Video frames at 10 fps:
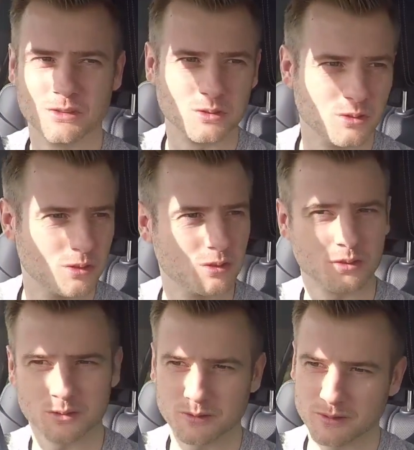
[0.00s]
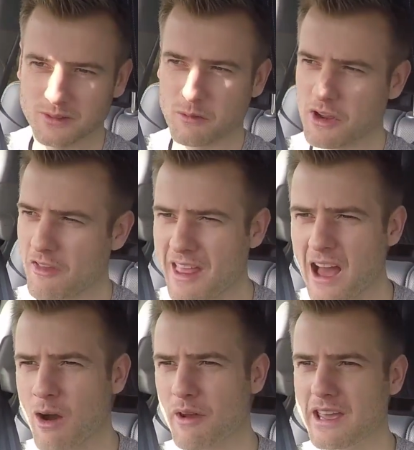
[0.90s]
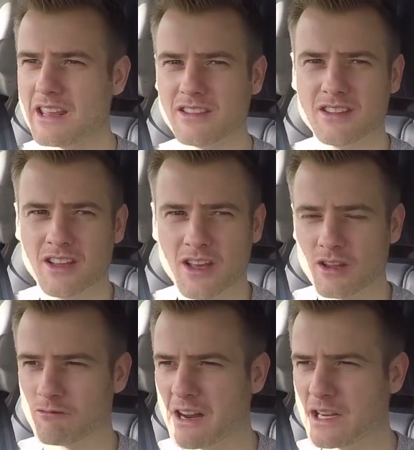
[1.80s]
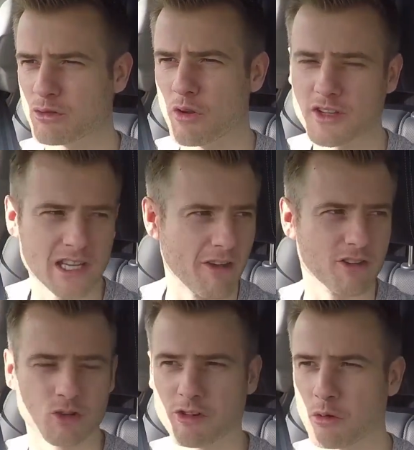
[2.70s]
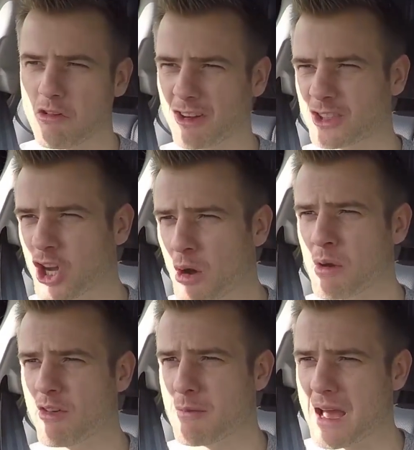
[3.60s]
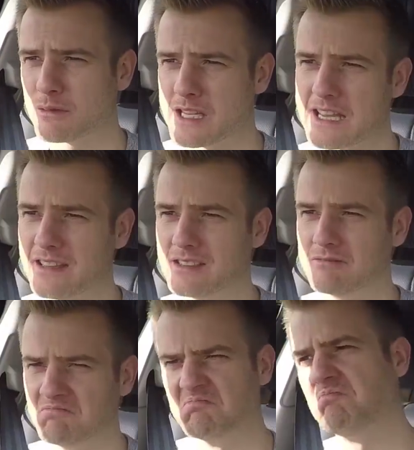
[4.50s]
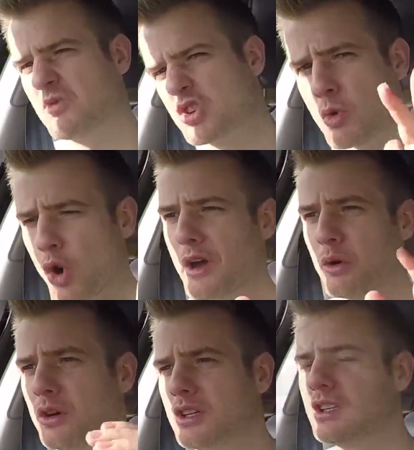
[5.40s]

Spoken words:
Oh, we are now in Range Rover territory. We're on top of a mountain. Small hill.